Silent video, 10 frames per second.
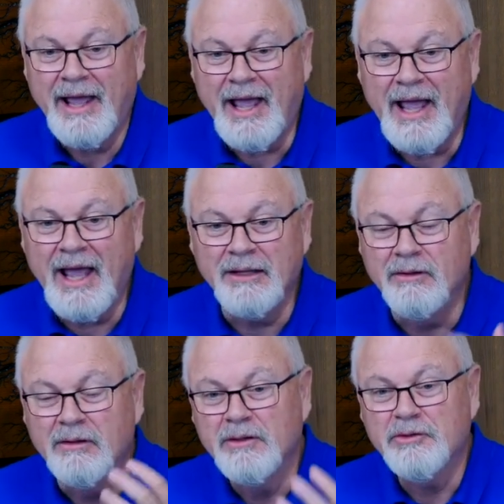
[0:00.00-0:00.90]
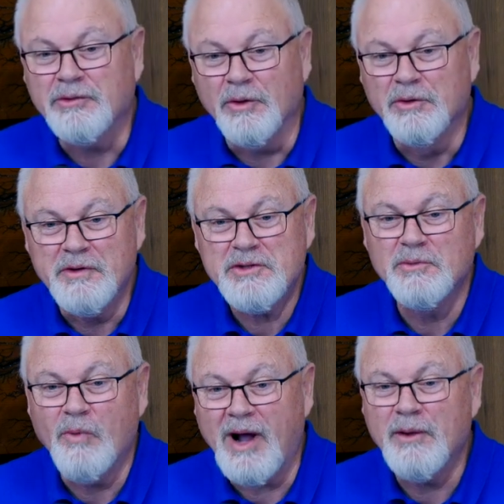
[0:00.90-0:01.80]
And so the
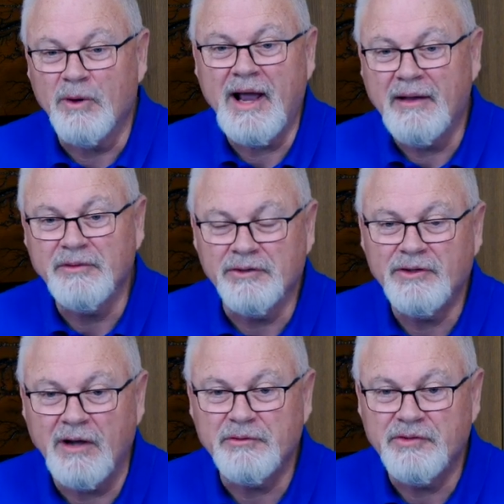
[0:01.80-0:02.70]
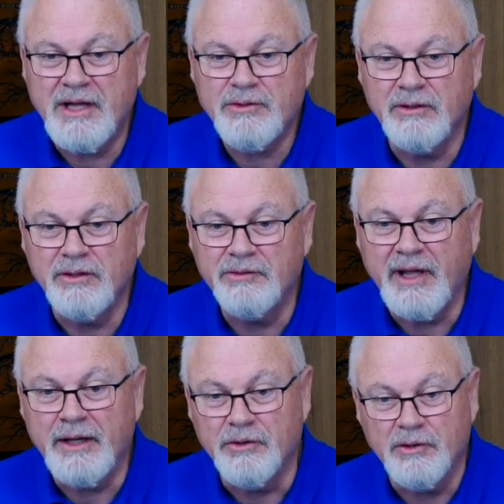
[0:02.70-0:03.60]
reason why we're having this conversation is
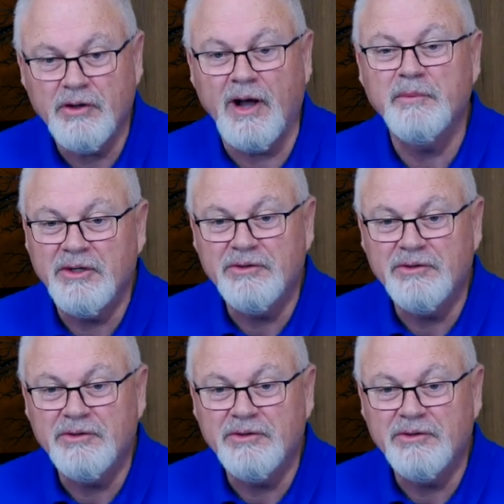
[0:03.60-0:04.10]
that you're coming